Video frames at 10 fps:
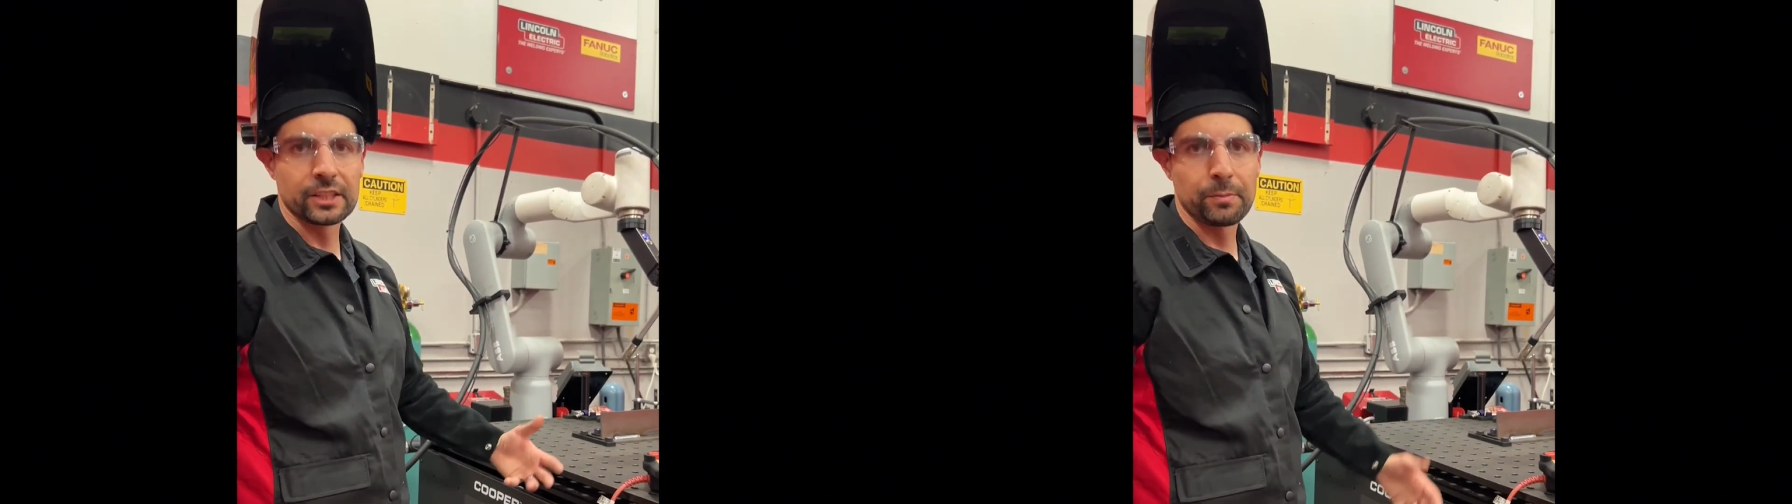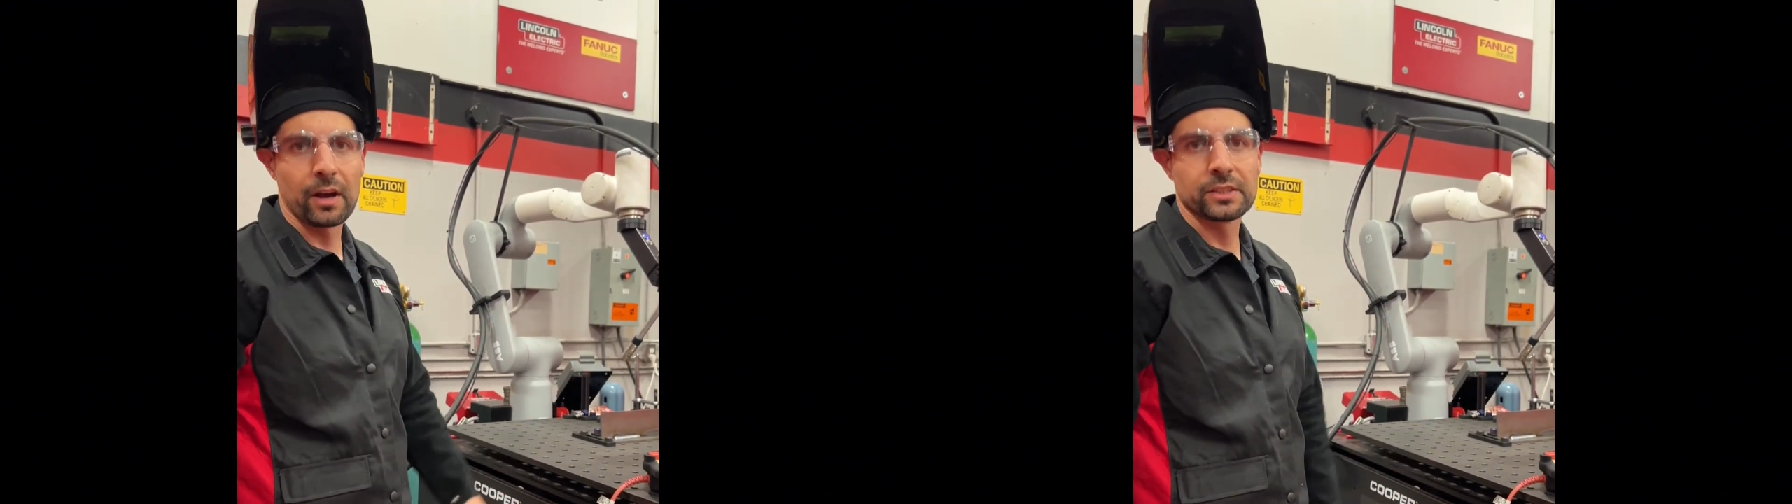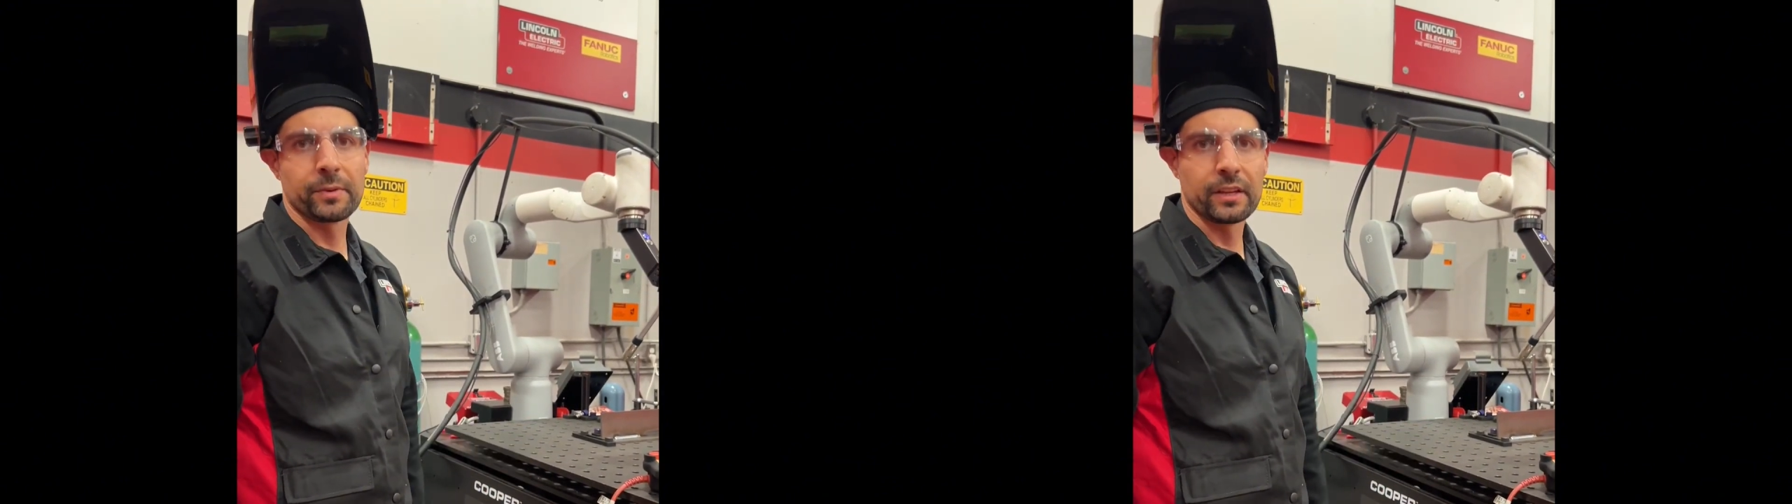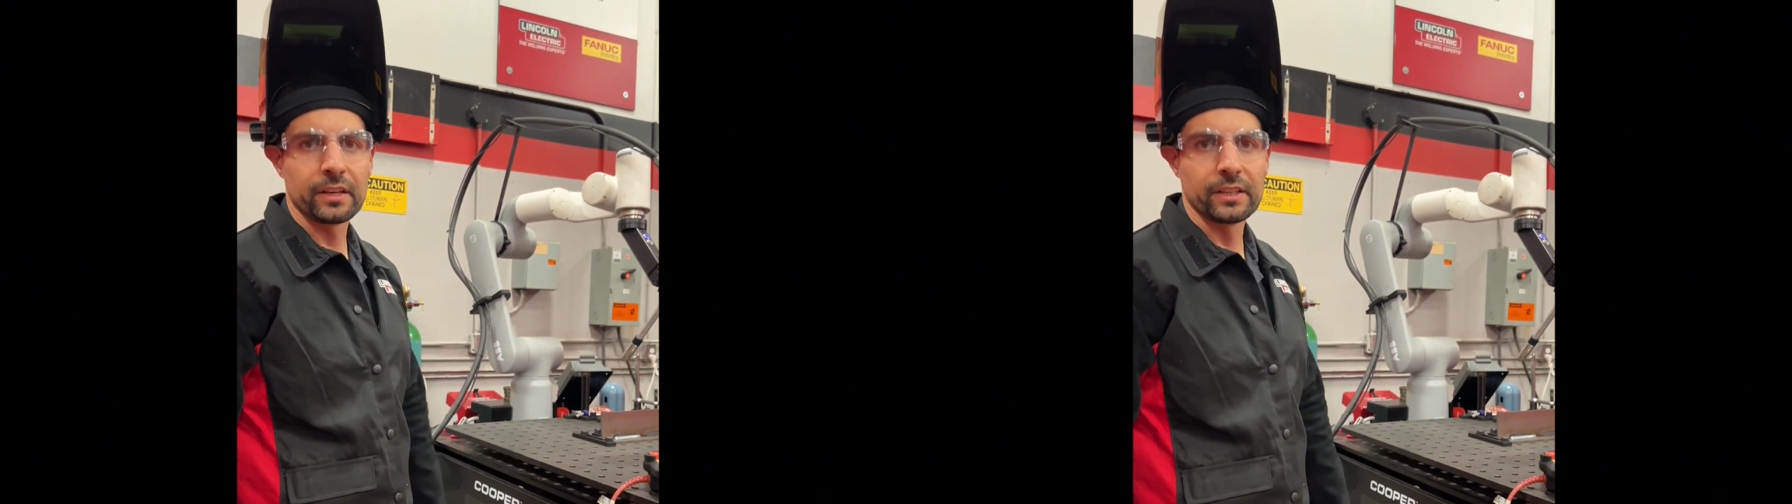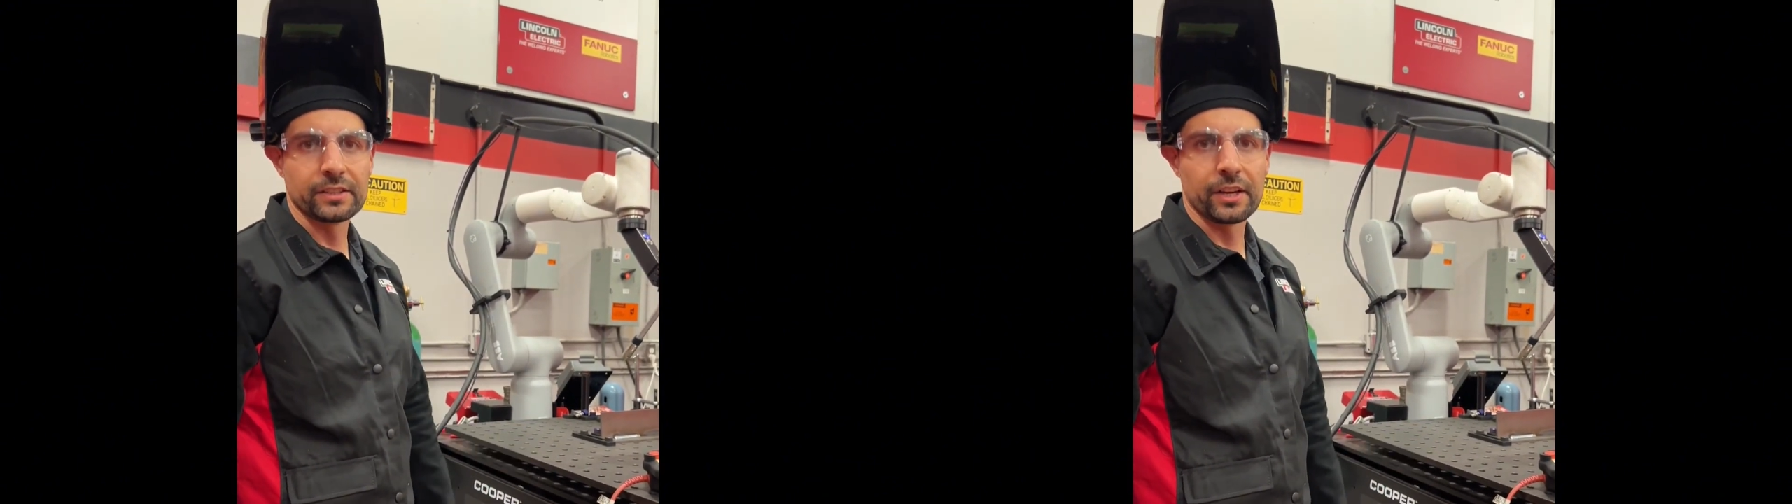
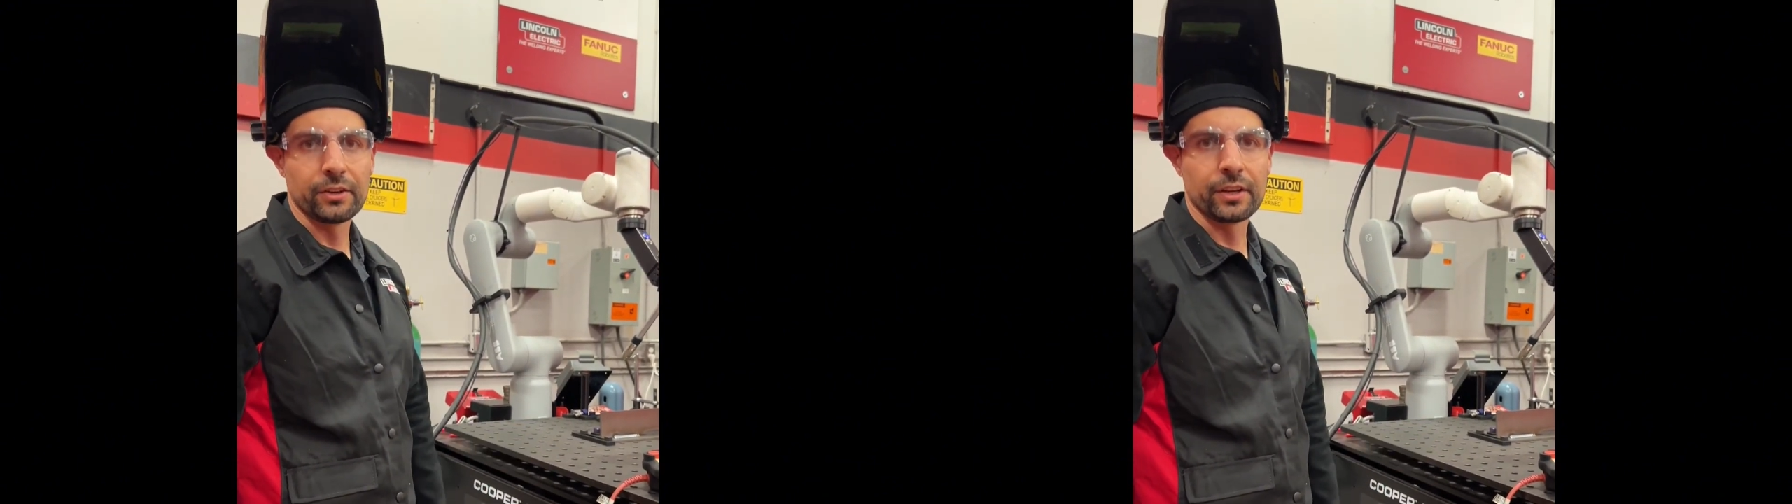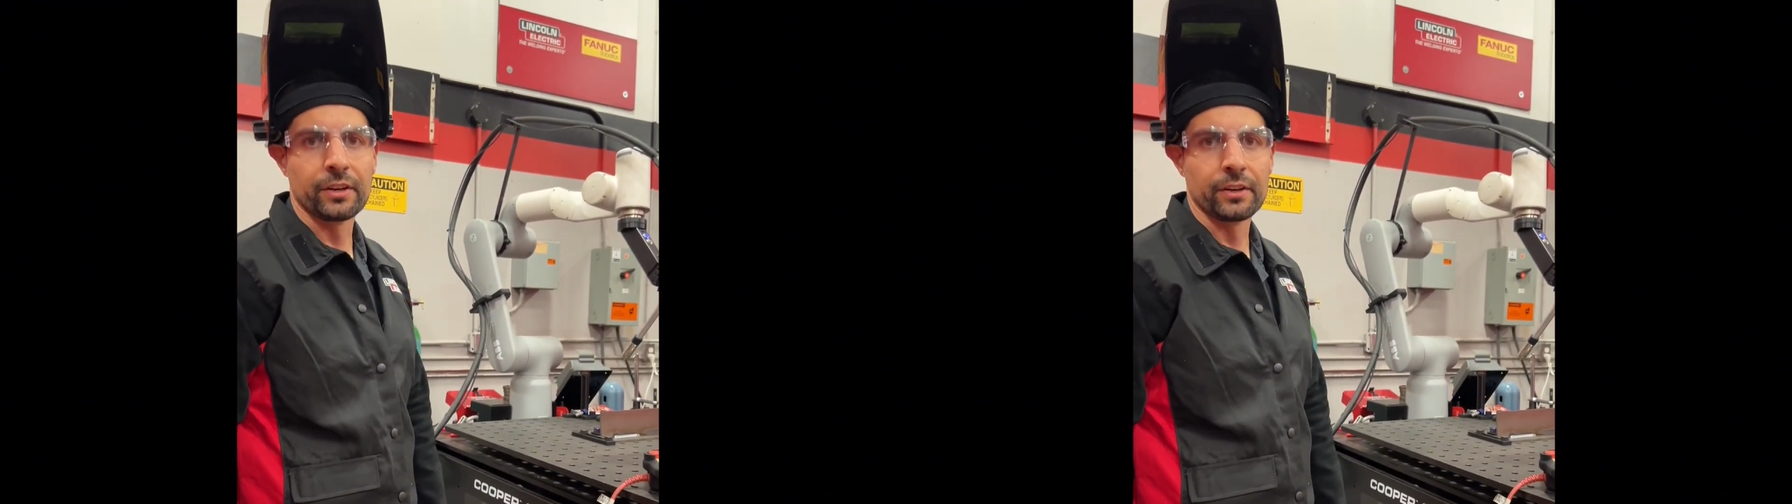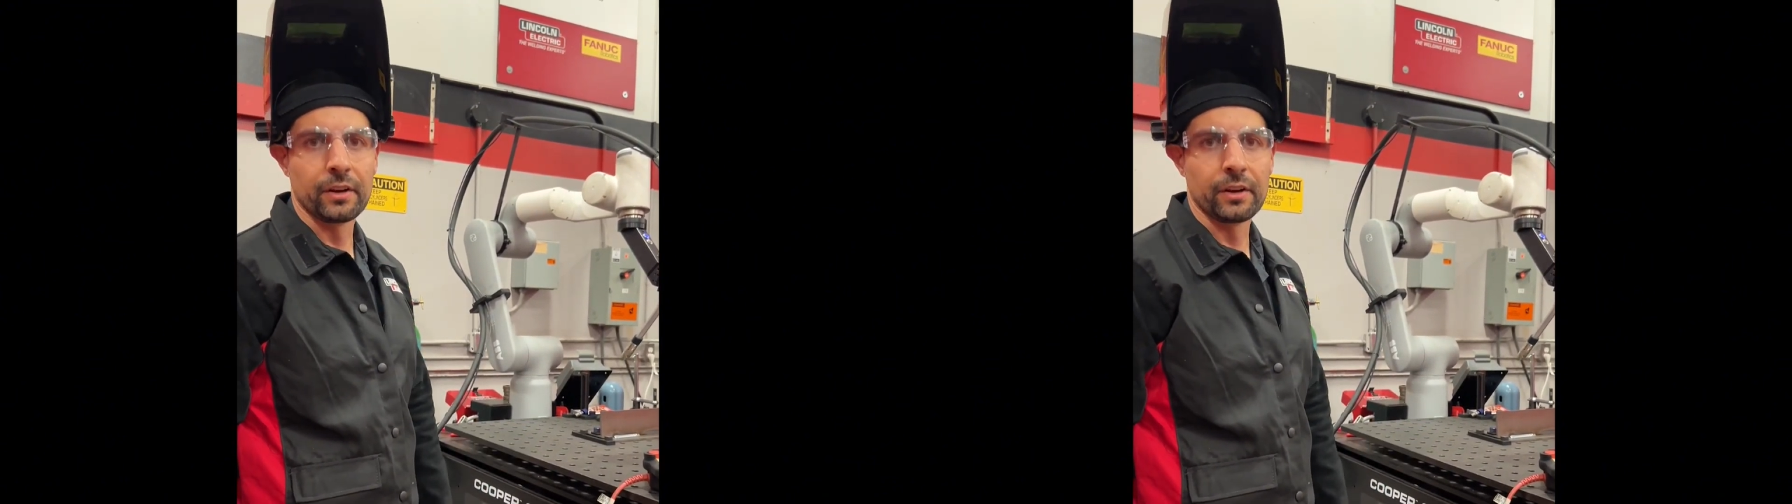possibilities that you can